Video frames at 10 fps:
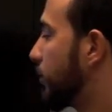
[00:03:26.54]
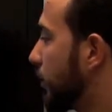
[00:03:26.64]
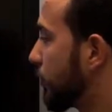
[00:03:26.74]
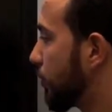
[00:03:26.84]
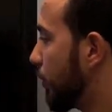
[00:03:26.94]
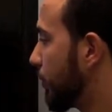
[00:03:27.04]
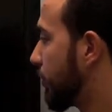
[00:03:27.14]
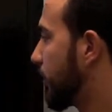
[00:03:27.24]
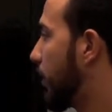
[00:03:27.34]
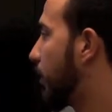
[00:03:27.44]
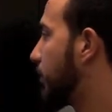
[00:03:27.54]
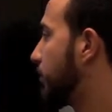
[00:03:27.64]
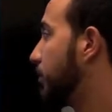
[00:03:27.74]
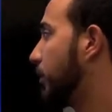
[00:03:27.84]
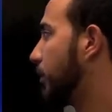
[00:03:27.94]
screws or
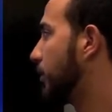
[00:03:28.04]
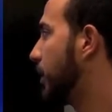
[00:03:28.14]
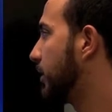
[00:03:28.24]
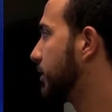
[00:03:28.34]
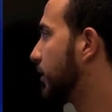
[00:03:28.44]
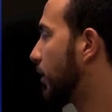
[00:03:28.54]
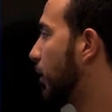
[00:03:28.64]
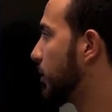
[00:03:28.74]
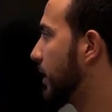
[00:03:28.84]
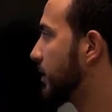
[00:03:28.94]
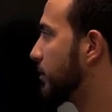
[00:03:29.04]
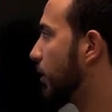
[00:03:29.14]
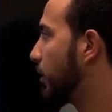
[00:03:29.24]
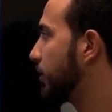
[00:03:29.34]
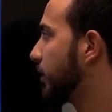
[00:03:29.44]
nuts or open-ended
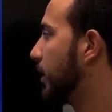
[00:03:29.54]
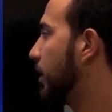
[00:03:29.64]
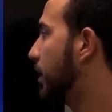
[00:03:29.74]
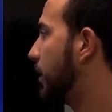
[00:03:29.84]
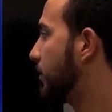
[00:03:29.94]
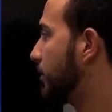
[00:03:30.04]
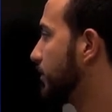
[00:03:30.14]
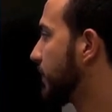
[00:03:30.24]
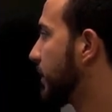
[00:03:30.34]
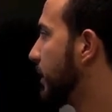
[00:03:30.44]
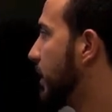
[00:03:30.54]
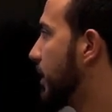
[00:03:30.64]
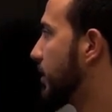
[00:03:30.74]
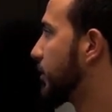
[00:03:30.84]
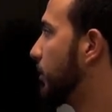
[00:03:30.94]
bolts,
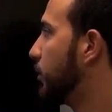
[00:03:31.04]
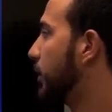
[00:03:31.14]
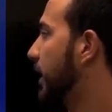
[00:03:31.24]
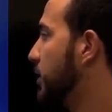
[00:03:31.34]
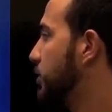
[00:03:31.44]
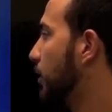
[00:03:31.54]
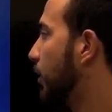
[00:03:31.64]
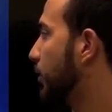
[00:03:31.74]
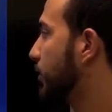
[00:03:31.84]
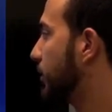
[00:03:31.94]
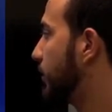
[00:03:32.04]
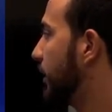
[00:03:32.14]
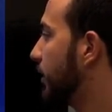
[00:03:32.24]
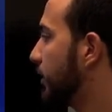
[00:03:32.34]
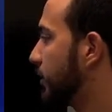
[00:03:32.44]
some lubrication holes, some
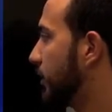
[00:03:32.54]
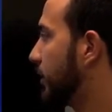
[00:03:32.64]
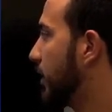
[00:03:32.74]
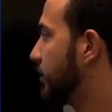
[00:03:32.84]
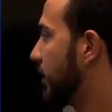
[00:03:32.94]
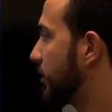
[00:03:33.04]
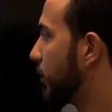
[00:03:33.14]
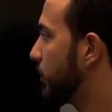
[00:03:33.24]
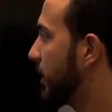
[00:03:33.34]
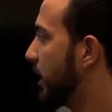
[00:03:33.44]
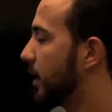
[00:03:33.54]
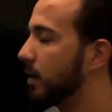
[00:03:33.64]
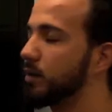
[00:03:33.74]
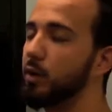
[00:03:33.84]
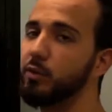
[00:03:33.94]
fillers, and since it'll be a
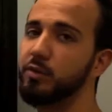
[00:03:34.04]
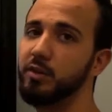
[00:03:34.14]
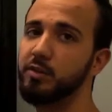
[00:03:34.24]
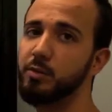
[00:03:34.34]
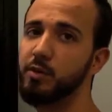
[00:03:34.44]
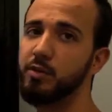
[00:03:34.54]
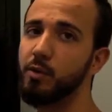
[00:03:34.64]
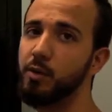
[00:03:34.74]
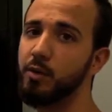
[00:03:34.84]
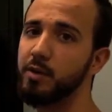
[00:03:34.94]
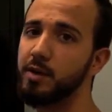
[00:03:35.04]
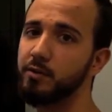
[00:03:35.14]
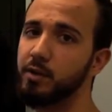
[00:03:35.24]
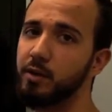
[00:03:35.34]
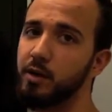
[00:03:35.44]
closed system with oil in it,
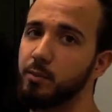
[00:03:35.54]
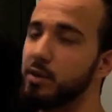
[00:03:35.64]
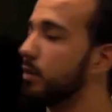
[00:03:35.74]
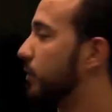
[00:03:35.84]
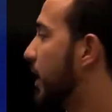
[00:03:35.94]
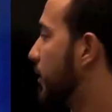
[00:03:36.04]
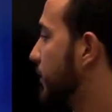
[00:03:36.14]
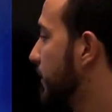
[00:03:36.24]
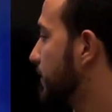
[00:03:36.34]
a breather valve.